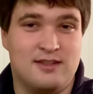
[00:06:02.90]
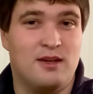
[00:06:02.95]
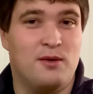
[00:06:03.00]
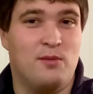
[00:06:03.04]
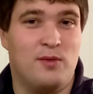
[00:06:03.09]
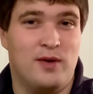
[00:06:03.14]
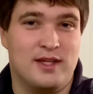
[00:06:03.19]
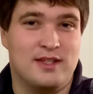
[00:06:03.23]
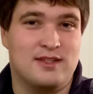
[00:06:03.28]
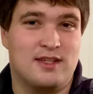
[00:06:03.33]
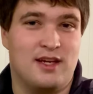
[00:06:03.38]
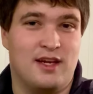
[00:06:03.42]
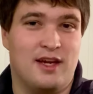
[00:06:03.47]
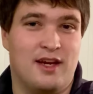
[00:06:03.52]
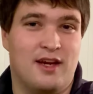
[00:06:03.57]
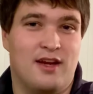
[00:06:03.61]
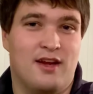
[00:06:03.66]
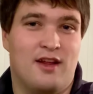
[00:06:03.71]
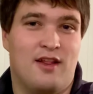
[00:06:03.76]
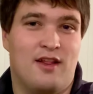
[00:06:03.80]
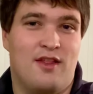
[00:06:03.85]
whiskey
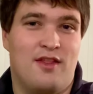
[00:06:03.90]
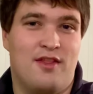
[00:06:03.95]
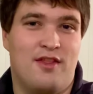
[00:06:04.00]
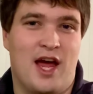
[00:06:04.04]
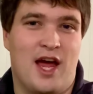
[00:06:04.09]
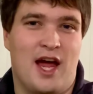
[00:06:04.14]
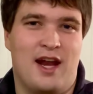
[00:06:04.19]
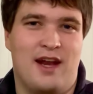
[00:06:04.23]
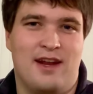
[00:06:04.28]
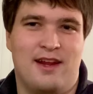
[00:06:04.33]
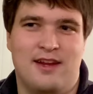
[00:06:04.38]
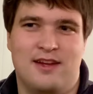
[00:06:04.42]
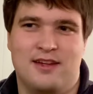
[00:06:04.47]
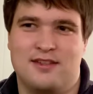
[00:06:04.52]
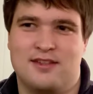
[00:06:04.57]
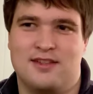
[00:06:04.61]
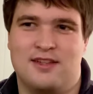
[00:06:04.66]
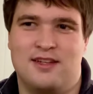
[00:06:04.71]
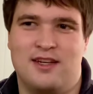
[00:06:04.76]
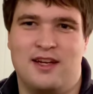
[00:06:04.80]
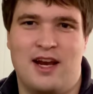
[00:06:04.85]
that is
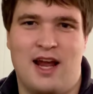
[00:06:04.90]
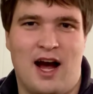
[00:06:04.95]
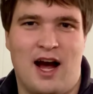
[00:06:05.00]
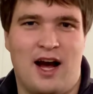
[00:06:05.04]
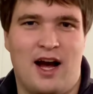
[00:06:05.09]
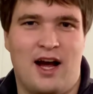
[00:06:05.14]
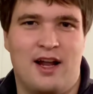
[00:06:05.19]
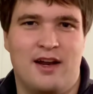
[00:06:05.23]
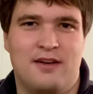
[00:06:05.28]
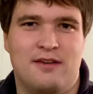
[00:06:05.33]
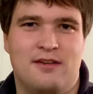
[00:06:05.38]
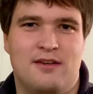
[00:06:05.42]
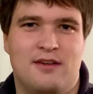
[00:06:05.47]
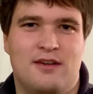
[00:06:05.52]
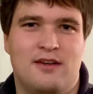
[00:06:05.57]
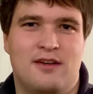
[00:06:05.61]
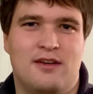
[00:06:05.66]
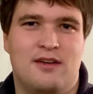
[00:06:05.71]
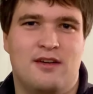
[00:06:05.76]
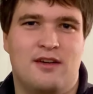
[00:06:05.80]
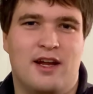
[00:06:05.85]
not
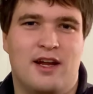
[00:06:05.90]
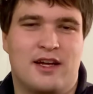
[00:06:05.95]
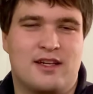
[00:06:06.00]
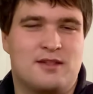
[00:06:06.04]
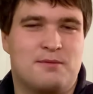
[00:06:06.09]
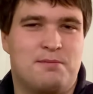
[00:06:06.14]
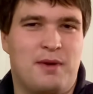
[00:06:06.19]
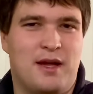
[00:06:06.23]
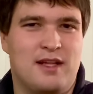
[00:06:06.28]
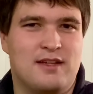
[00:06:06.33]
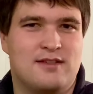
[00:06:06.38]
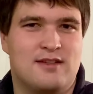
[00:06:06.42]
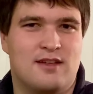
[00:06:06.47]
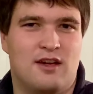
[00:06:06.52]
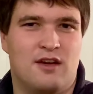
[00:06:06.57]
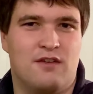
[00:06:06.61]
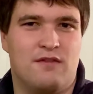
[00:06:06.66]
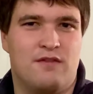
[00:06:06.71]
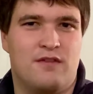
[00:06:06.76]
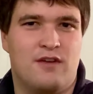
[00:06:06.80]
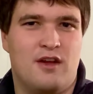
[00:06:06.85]
expensive,
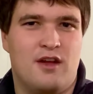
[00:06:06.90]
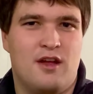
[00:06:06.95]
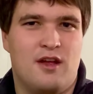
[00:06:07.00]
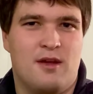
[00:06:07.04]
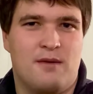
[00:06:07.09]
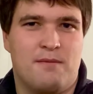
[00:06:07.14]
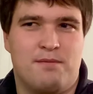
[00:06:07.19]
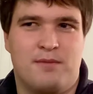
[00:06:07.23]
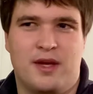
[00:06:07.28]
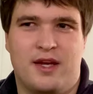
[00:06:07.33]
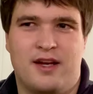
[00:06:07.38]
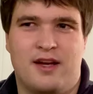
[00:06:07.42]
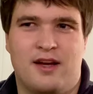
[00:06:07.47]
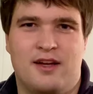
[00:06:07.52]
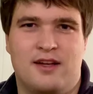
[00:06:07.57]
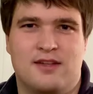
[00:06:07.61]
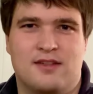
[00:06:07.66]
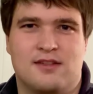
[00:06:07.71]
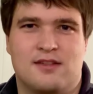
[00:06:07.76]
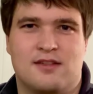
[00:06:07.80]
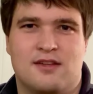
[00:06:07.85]

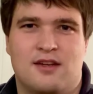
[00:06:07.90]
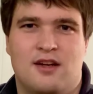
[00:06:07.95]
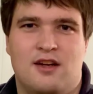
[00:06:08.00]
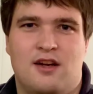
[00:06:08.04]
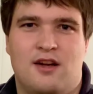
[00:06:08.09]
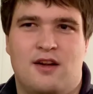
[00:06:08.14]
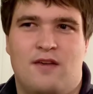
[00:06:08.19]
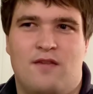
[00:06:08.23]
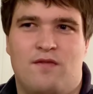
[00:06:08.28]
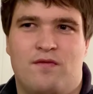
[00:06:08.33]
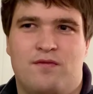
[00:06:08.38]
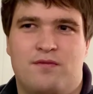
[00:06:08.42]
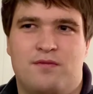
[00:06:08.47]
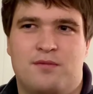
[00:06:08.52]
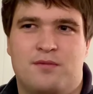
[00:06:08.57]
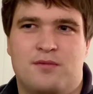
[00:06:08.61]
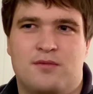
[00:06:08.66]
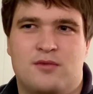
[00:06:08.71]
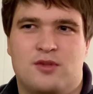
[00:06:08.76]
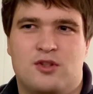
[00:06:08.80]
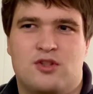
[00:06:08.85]
because
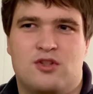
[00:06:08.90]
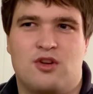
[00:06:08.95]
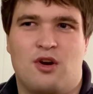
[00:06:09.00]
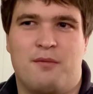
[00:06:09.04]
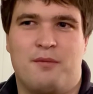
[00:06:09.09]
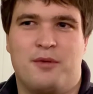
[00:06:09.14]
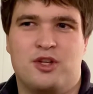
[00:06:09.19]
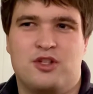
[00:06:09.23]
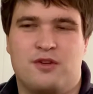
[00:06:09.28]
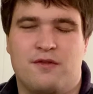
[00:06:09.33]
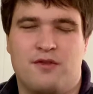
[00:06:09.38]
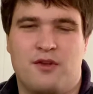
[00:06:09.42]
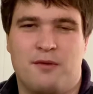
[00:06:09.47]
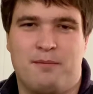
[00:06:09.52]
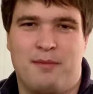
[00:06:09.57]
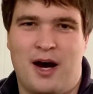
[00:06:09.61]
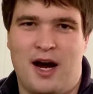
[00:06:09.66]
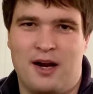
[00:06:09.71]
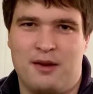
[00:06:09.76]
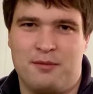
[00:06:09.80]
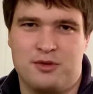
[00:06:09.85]
so much of the
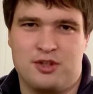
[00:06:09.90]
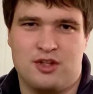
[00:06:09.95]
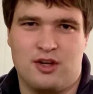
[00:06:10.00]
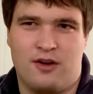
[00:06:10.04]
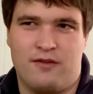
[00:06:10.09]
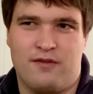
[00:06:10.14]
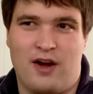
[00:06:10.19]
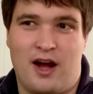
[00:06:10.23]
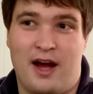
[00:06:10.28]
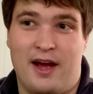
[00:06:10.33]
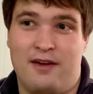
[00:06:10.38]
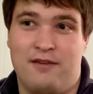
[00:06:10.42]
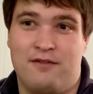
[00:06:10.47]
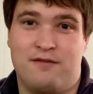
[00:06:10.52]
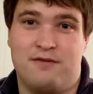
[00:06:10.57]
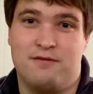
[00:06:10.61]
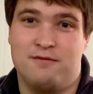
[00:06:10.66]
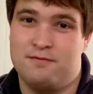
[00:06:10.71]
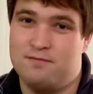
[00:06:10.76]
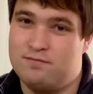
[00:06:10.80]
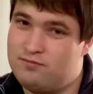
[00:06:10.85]
bottom shelf, I've
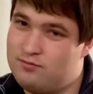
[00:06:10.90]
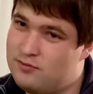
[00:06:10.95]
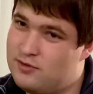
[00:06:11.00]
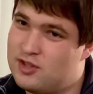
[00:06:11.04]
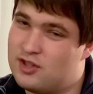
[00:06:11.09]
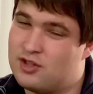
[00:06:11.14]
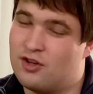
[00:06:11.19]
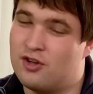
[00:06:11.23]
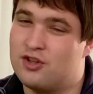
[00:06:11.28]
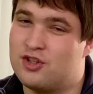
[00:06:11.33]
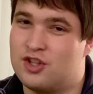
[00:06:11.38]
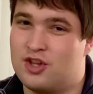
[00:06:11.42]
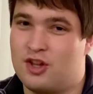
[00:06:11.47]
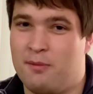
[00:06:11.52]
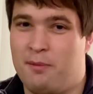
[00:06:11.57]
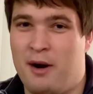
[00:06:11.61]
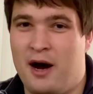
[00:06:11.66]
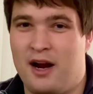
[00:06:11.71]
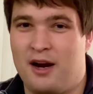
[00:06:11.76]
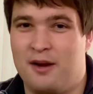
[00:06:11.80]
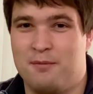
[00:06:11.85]
searched the
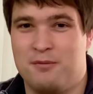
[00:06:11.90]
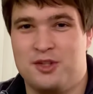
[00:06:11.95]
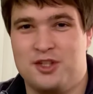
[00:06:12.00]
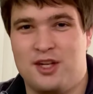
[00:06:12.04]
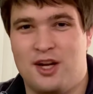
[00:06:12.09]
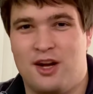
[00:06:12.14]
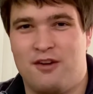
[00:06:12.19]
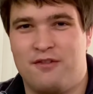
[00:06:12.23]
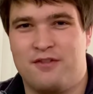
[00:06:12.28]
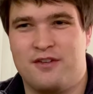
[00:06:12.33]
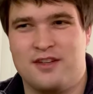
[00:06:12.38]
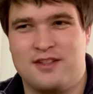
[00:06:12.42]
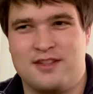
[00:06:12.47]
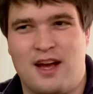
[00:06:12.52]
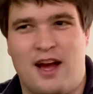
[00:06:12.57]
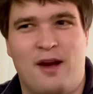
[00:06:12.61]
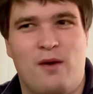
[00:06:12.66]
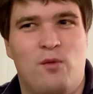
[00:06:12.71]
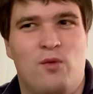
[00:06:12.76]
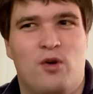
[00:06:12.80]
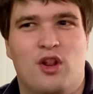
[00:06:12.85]
bottom shelf because I
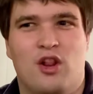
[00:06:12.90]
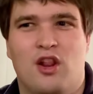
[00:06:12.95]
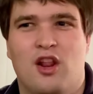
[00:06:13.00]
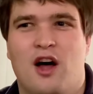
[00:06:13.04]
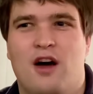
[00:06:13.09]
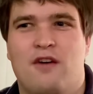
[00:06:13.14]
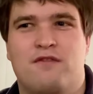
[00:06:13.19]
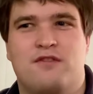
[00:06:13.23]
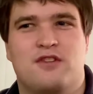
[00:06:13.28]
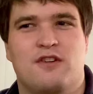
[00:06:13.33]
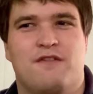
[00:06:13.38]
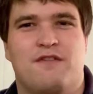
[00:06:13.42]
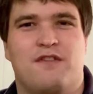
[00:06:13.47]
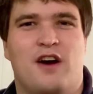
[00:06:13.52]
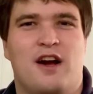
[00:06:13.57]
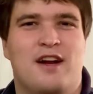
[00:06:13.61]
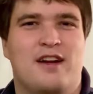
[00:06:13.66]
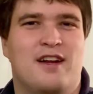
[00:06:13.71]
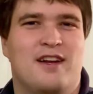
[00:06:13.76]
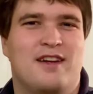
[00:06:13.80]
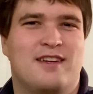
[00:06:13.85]
would love to
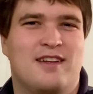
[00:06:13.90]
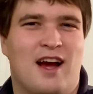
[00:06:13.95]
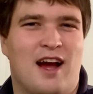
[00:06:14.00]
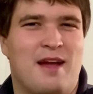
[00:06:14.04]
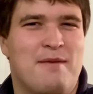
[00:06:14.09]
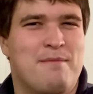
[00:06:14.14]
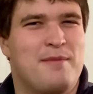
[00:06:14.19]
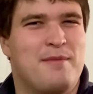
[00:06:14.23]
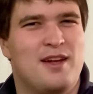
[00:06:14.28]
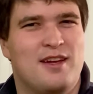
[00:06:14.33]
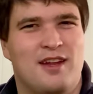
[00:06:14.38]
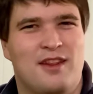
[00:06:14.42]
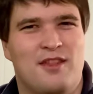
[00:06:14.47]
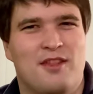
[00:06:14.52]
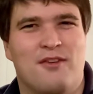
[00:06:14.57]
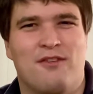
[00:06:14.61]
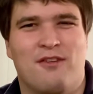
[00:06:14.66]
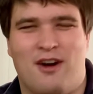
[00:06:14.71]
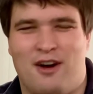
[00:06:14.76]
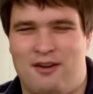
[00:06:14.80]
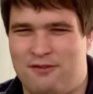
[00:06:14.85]
find a diamond in the
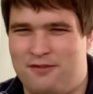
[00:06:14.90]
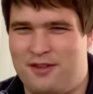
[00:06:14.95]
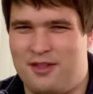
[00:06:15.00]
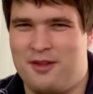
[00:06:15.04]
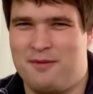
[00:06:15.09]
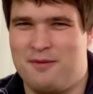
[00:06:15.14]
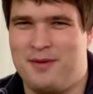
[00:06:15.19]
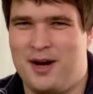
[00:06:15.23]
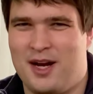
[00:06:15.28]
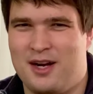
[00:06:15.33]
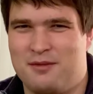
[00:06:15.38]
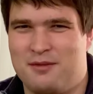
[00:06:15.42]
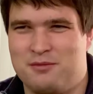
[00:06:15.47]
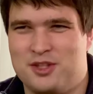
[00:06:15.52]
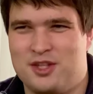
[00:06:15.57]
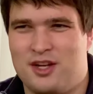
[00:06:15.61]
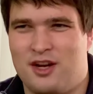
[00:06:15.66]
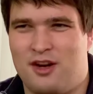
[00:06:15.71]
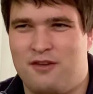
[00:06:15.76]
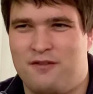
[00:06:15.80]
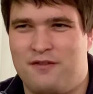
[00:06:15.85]
rough in the bottom
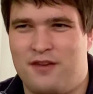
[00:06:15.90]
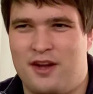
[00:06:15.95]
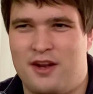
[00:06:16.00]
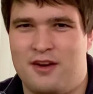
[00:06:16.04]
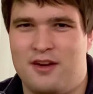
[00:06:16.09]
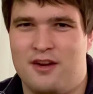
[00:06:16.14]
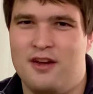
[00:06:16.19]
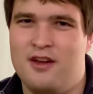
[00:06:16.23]
shelf, and